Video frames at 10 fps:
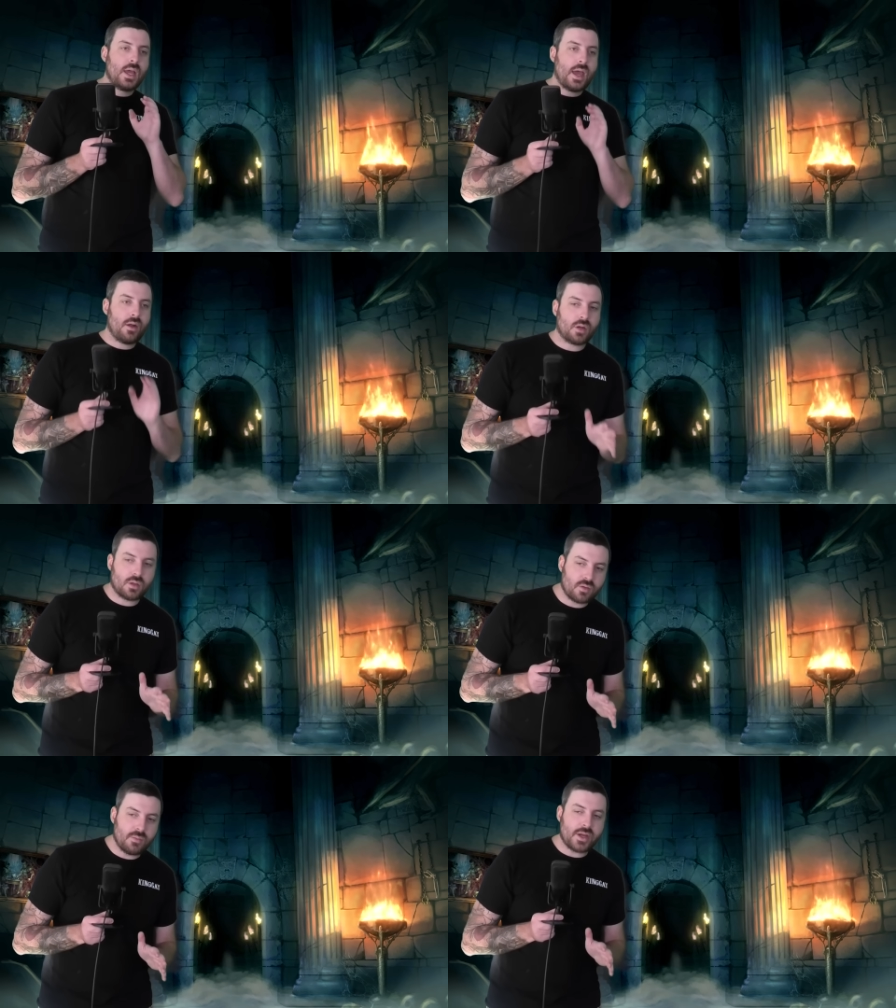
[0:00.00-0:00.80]
and I'll go
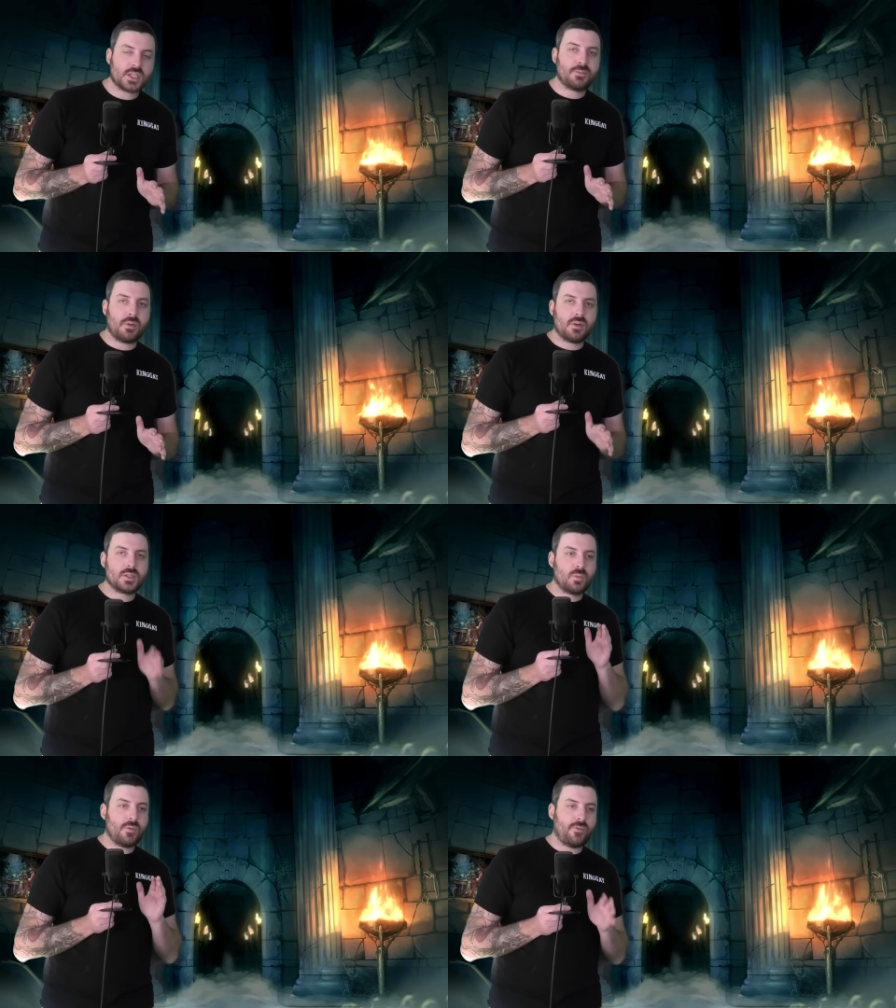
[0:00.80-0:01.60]
through my
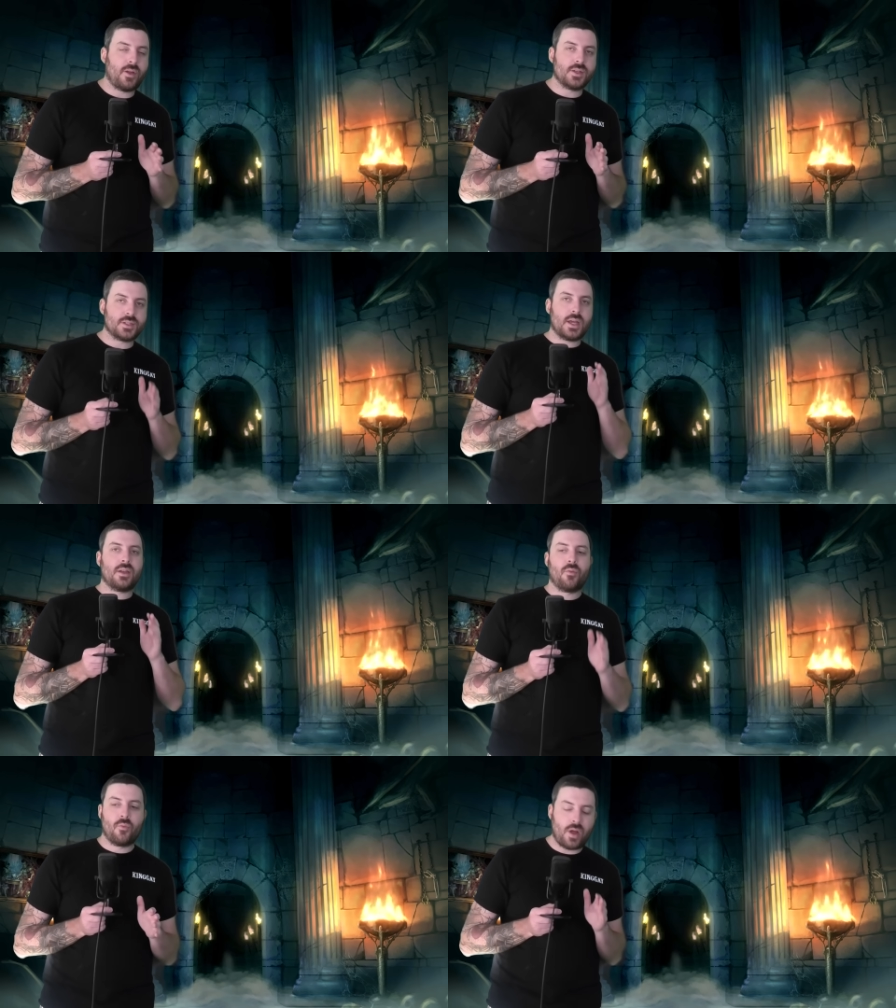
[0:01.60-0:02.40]
experience with Flow
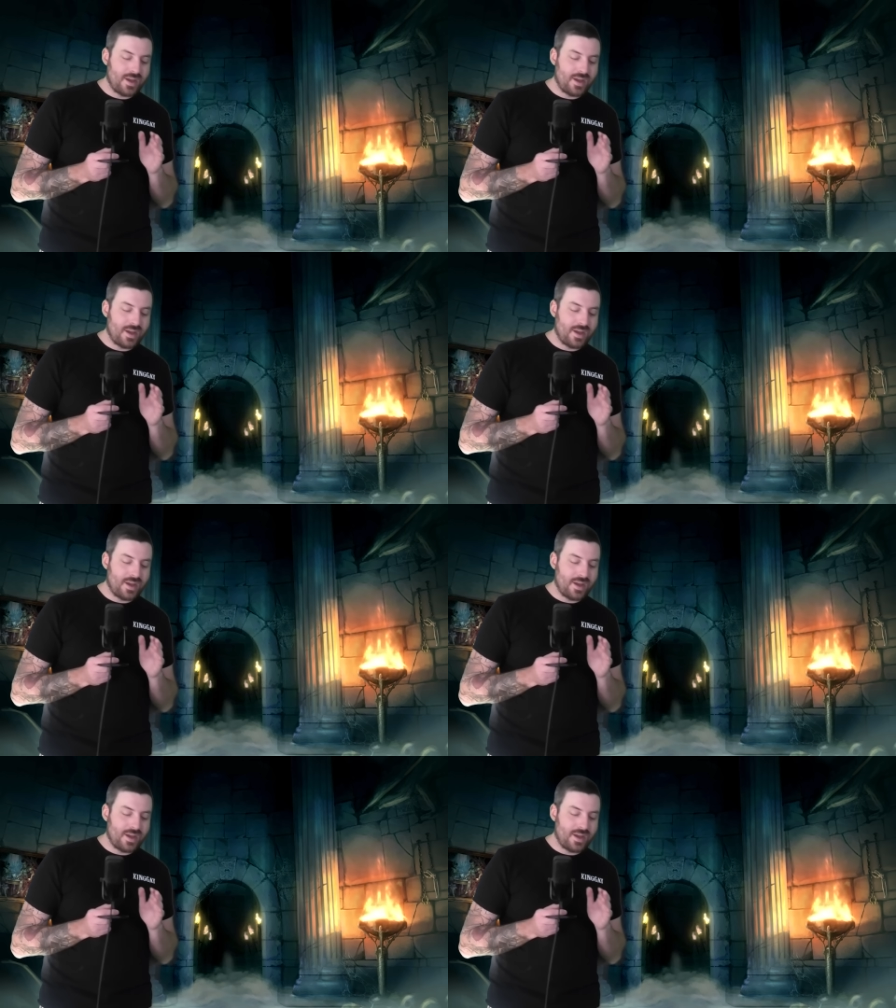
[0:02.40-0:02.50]
State right